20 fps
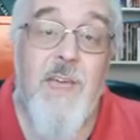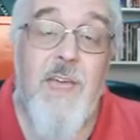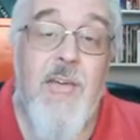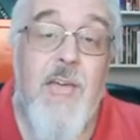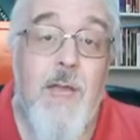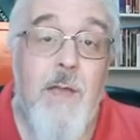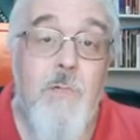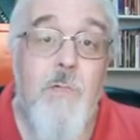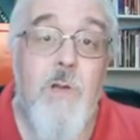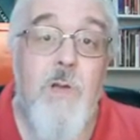
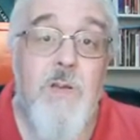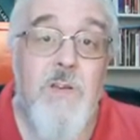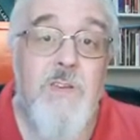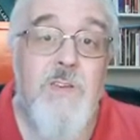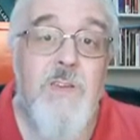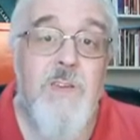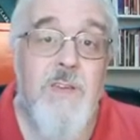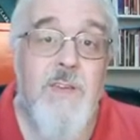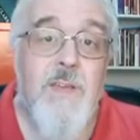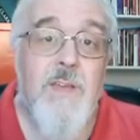
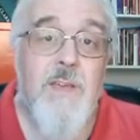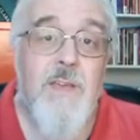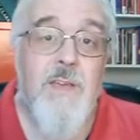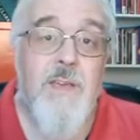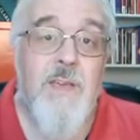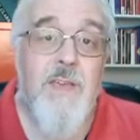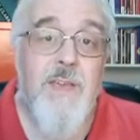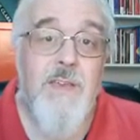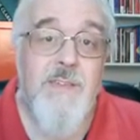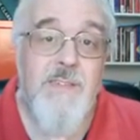Herod
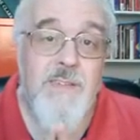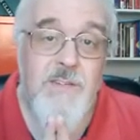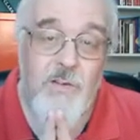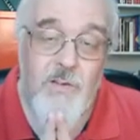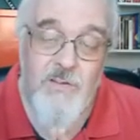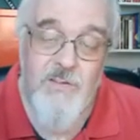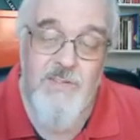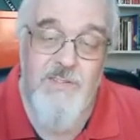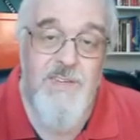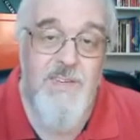is
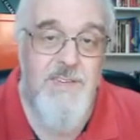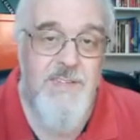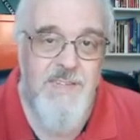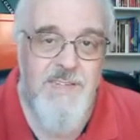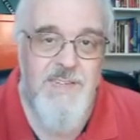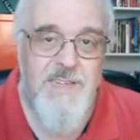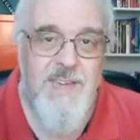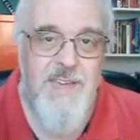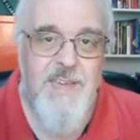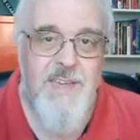not
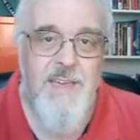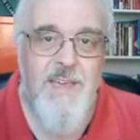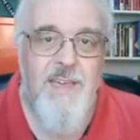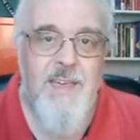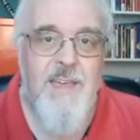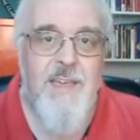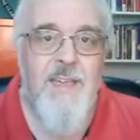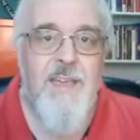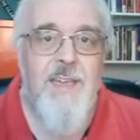sincere,